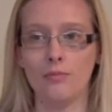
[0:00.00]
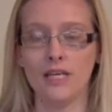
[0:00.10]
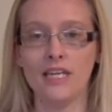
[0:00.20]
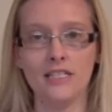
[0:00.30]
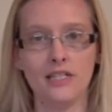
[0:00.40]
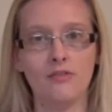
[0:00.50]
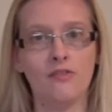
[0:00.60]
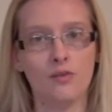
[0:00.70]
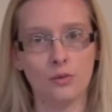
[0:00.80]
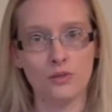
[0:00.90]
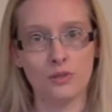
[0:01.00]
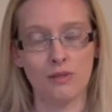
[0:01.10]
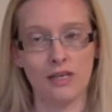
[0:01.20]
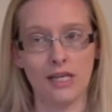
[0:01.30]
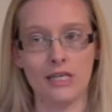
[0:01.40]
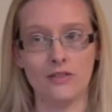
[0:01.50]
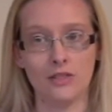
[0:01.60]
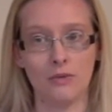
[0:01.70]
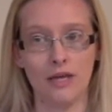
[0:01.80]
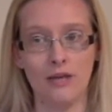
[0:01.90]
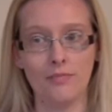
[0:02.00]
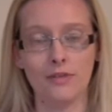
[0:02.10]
He didn't force me into it,